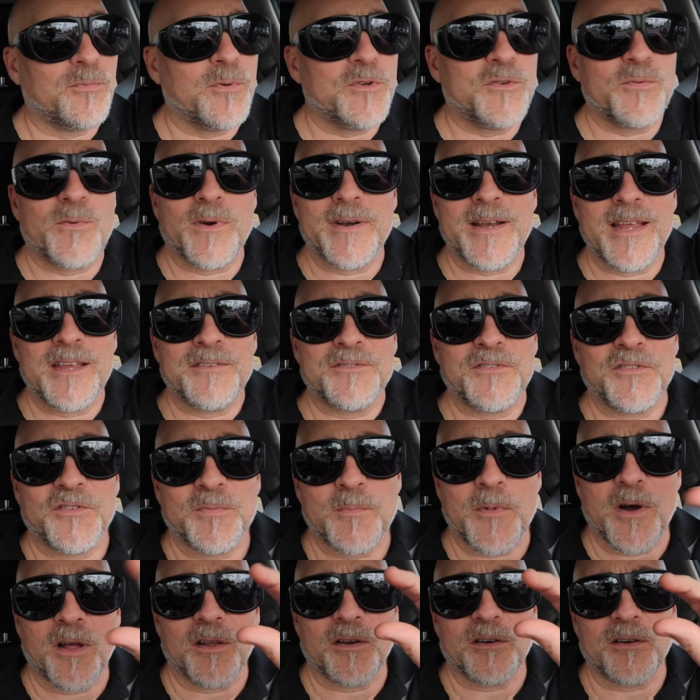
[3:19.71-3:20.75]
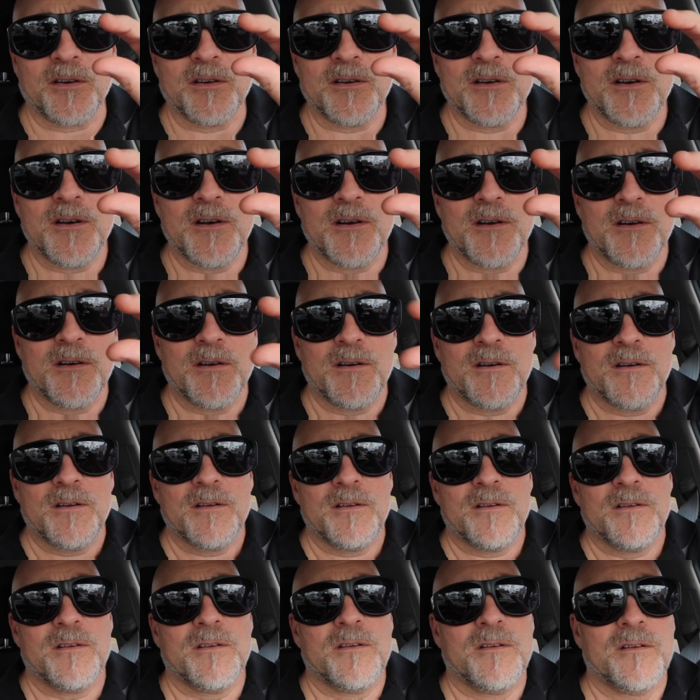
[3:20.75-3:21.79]
Which one has the smaller,
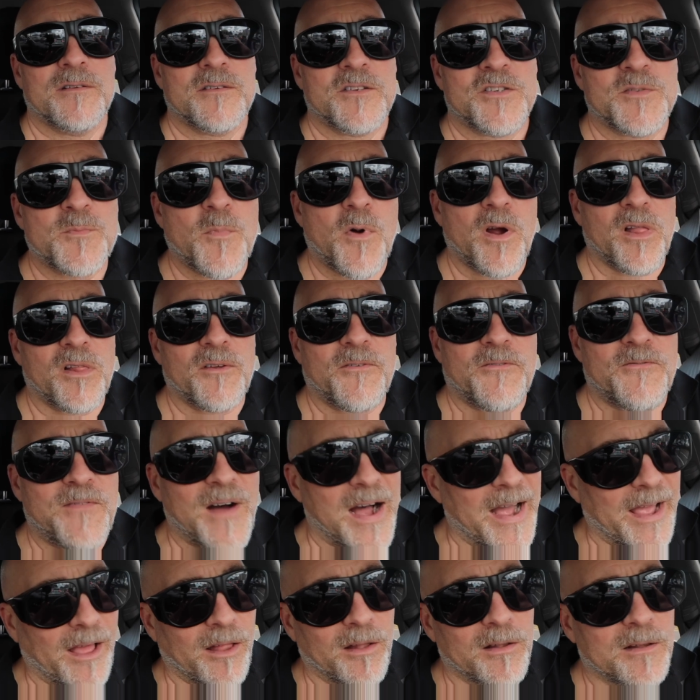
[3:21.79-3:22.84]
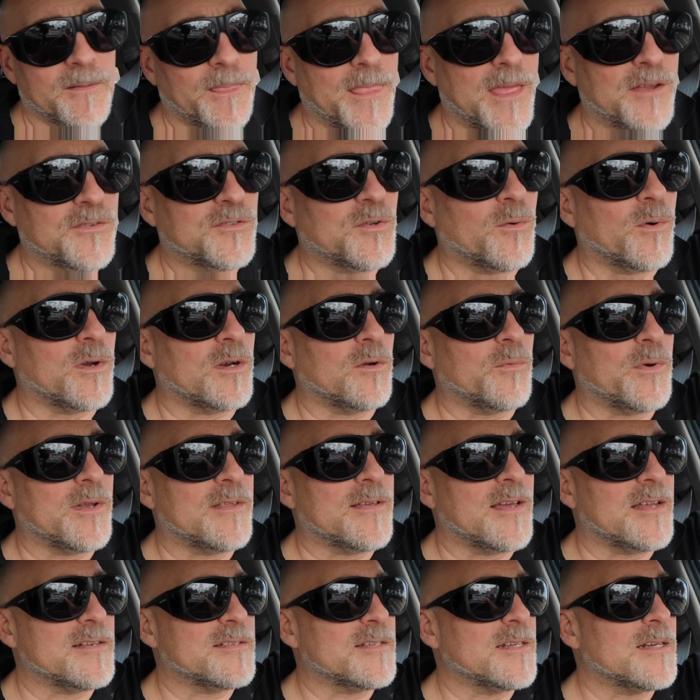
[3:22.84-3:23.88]
the smaller file? That's the one that we
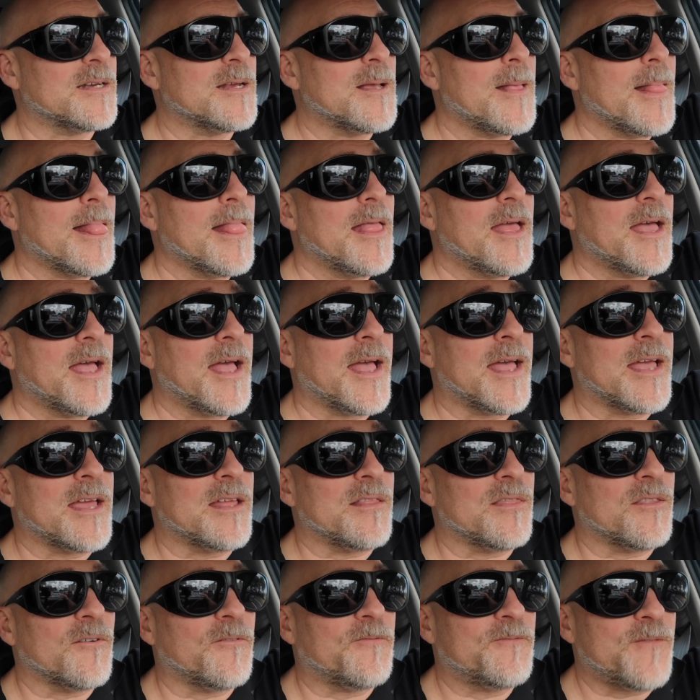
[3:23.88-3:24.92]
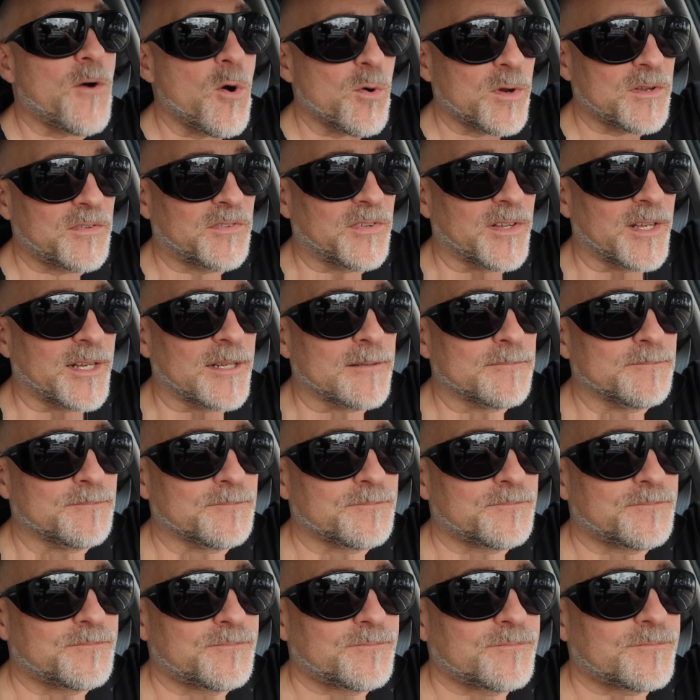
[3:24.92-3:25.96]
tested, and the focusing
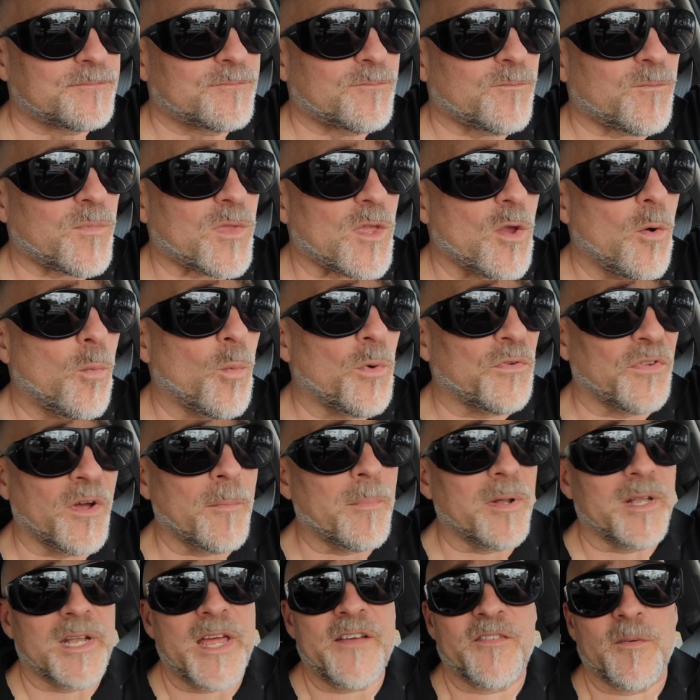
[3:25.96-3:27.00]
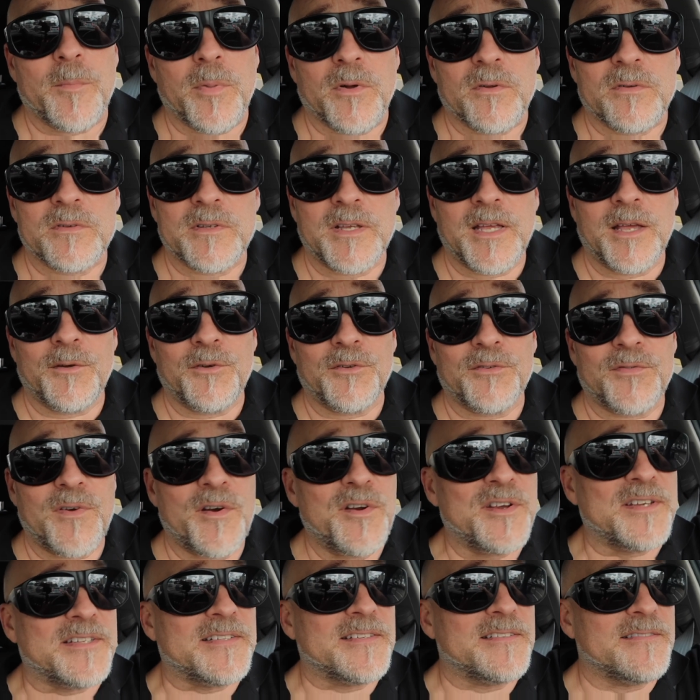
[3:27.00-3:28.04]
was unbelievable. It was
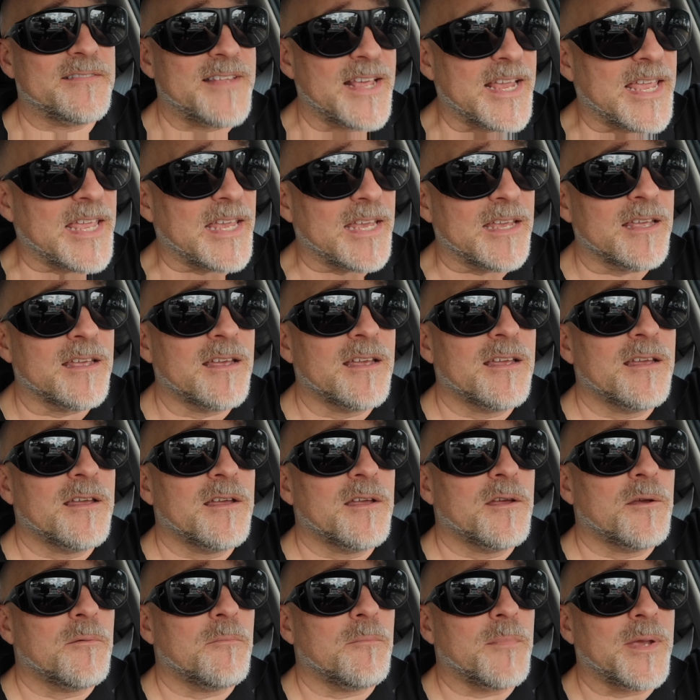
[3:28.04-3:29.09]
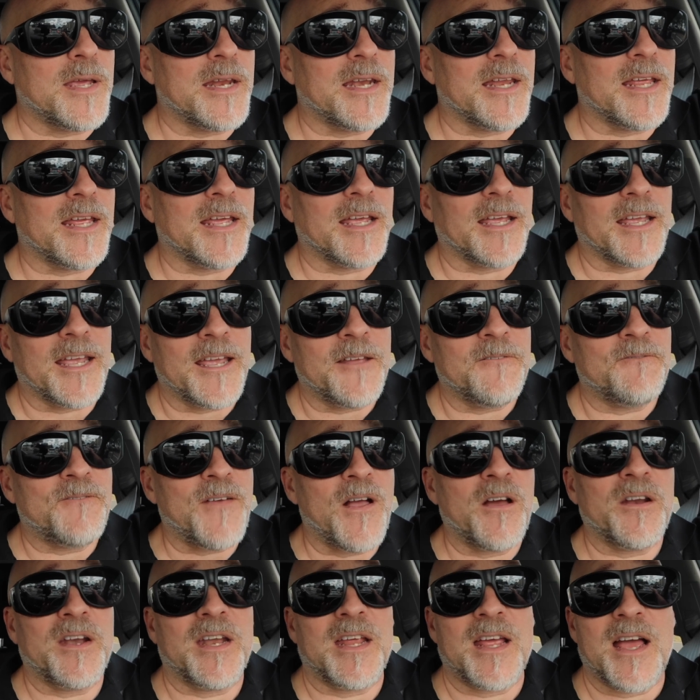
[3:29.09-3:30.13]
very sticky, meaning it
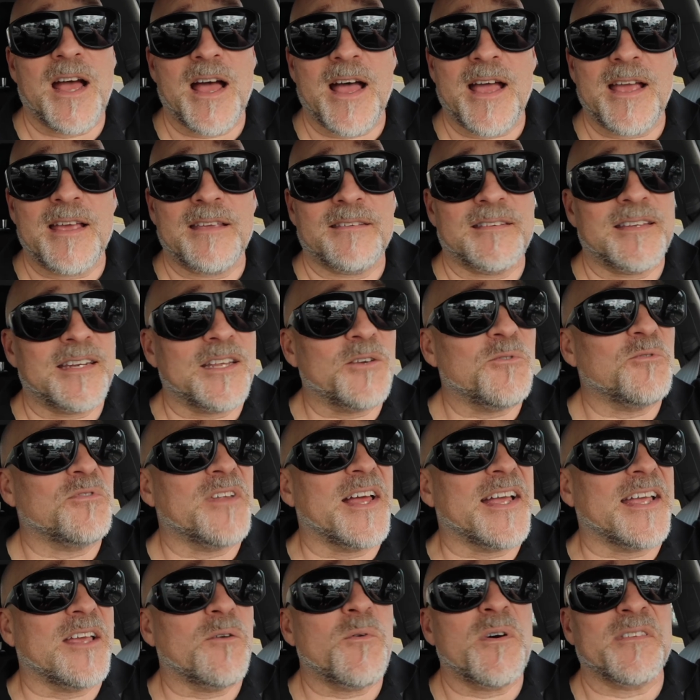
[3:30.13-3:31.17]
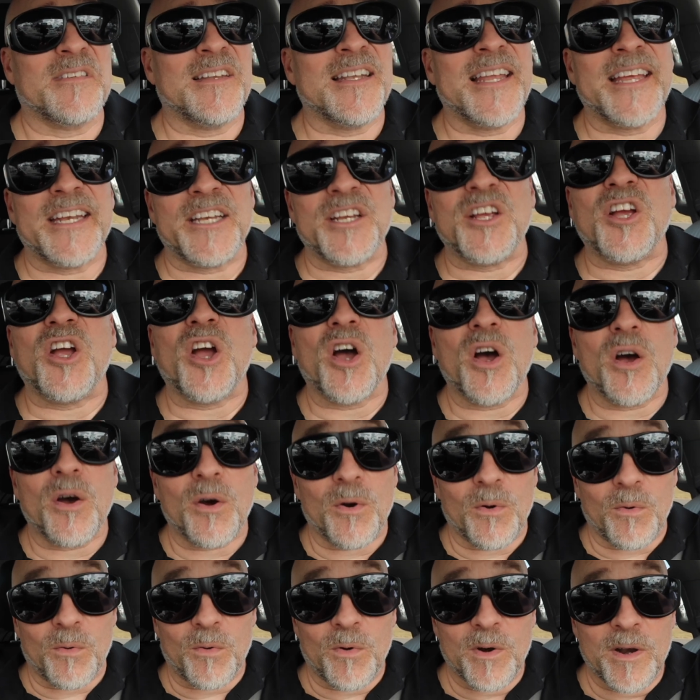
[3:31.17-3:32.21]
found the eyes, and it was like it wasn't letting
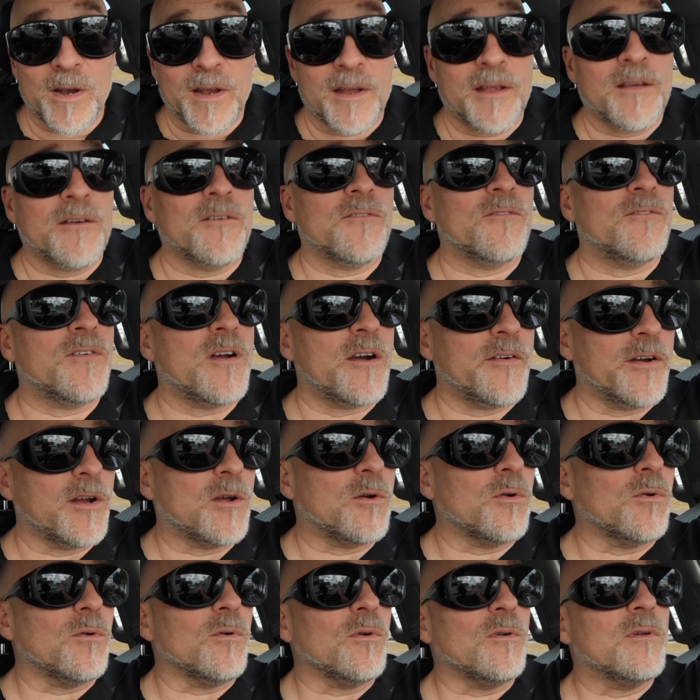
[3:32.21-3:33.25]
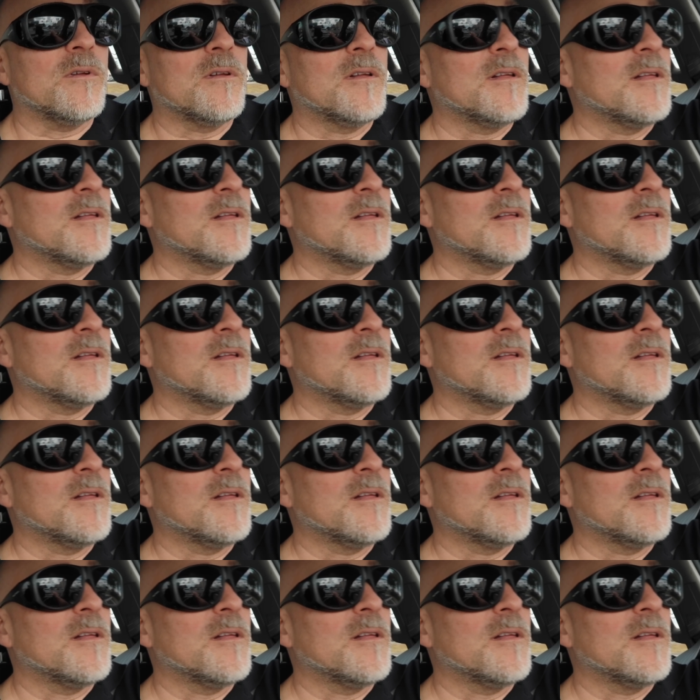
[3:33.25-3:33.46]
go. Very cool.